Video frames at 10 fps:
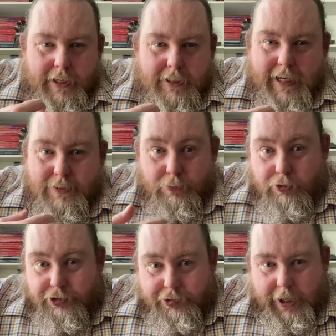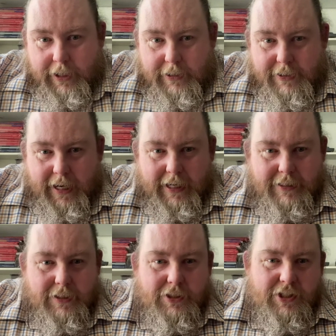has more strings, it has
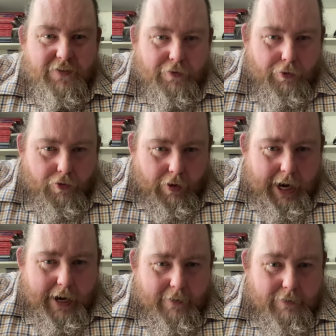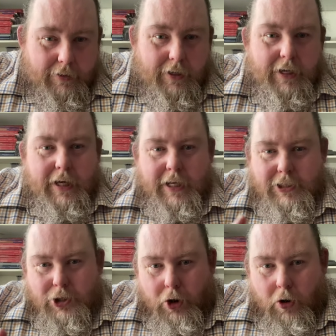a different crown,
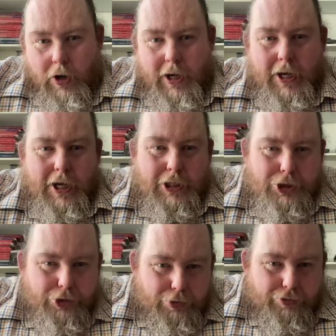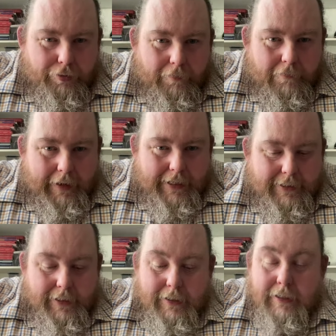it's longer, it's shorter and
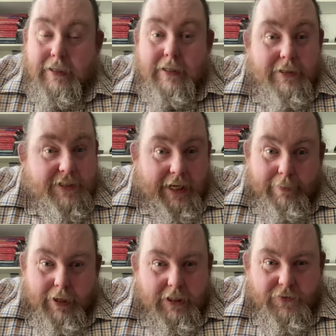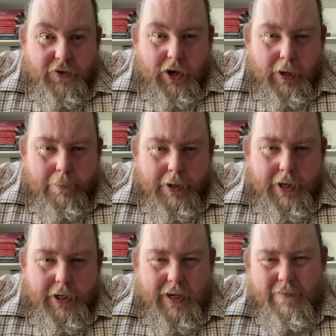fatter. Same goes for
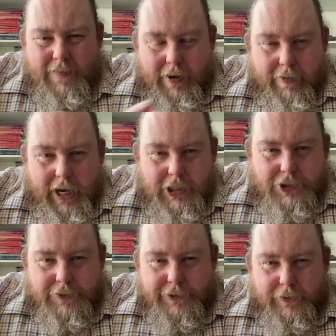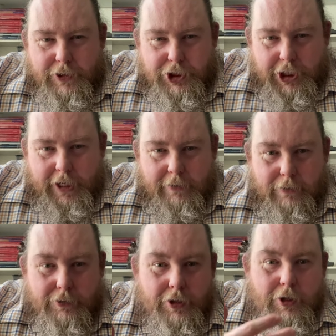Hibernia, variations on the
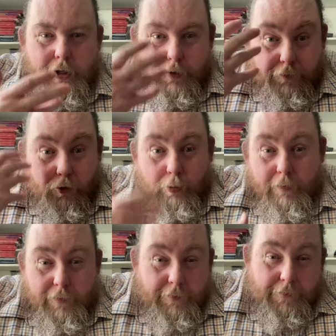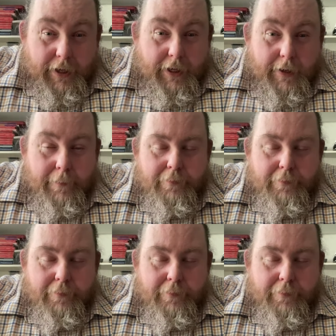shield, the form of the figure.